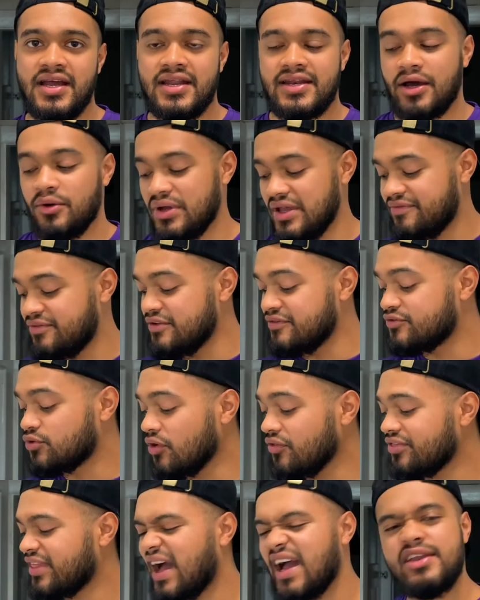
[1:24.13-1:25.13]
Now, if you've
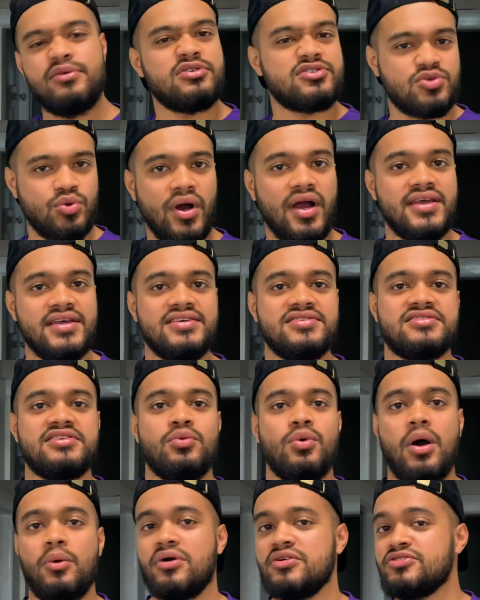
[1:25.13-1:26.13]
done that and it was quite easy,
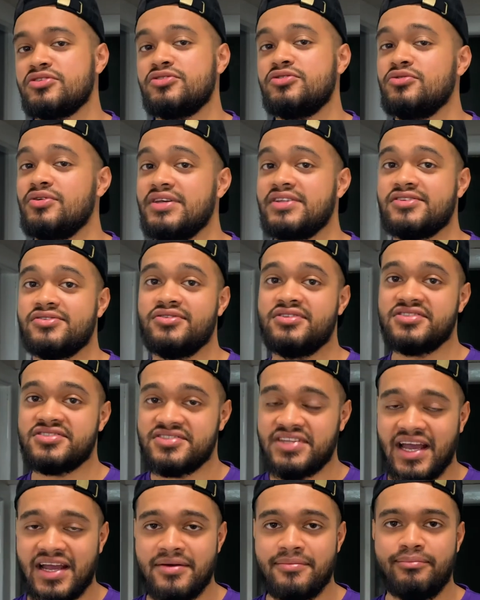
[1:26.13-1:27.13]
what I want you to do is do the
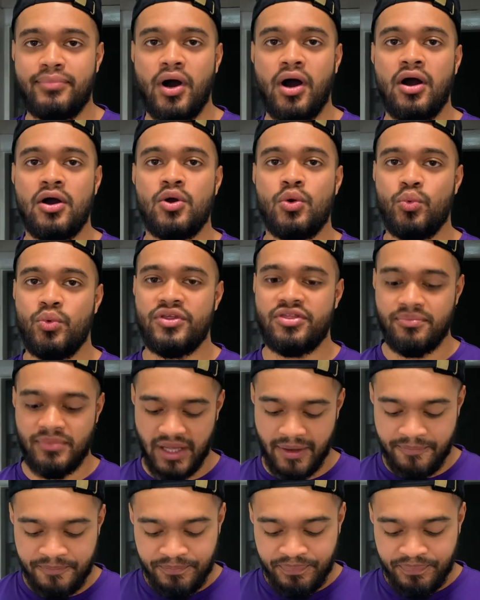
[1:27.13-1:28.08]
second part with me.